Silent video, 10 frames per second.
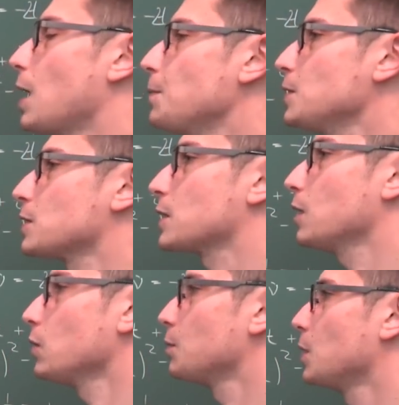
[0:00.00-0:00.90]
upper and
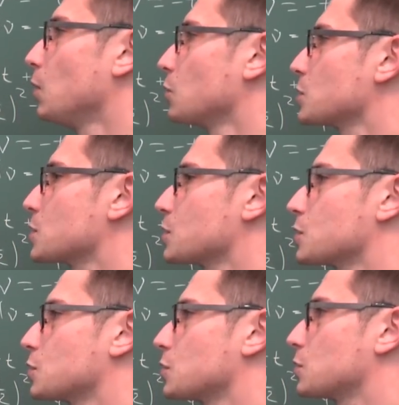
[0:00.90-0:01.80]
lower
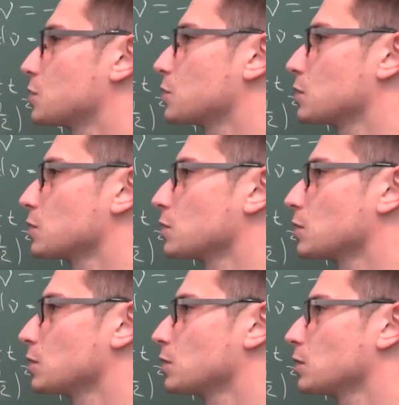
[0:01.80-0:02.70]
bounds,
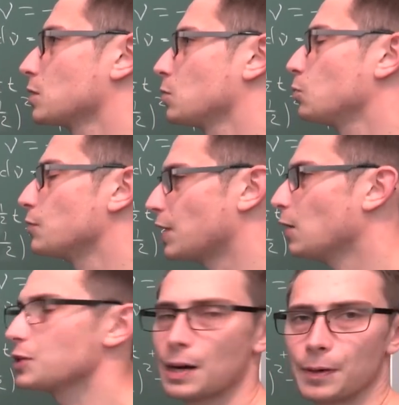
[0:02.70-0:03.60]

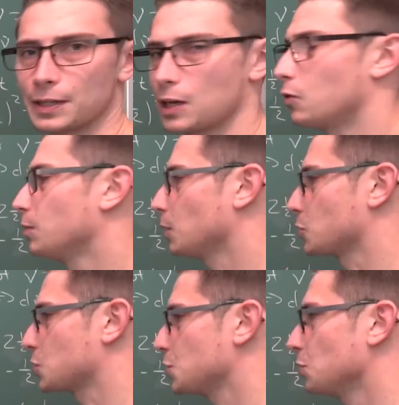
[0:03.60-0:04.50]
without upper and lower
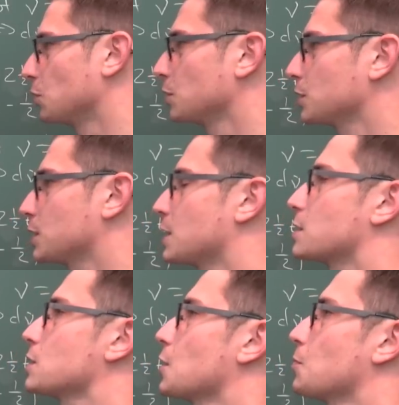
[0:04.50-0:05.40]
bounds too. That
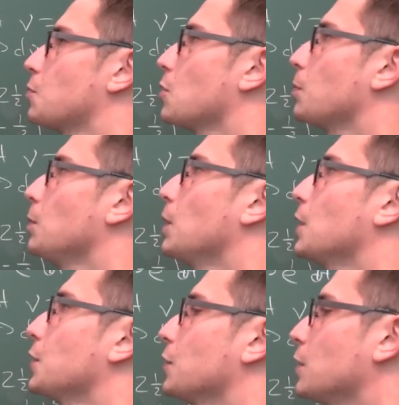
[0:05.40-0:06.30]
is not a problem
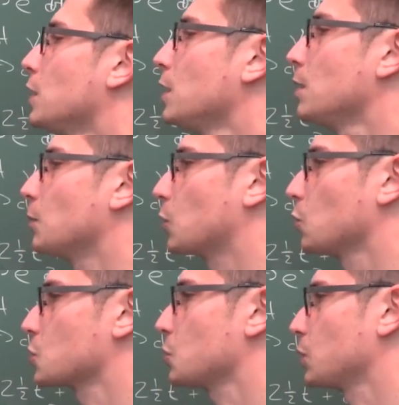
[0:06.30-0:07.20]
either,
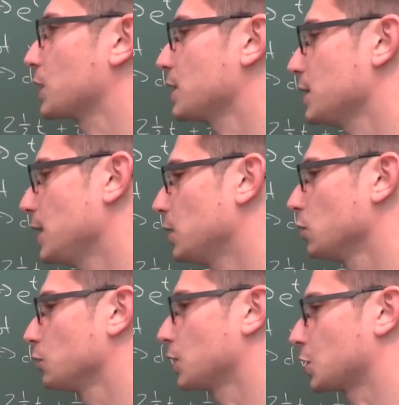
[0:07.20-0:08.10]
because you would get the
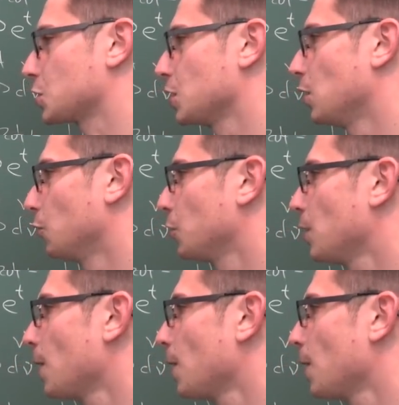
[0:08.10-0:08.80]
error function out.